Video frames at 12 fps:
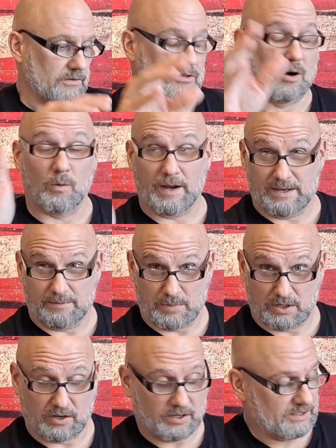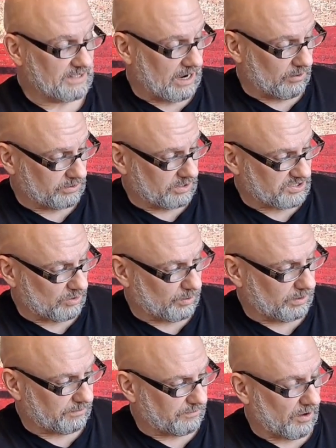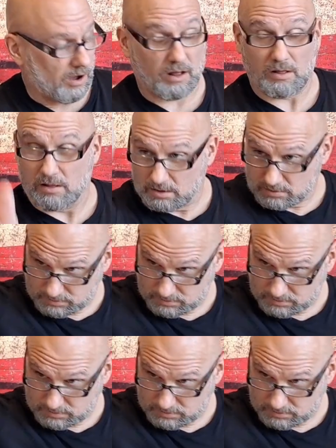Don't aim your gun down, because it will fall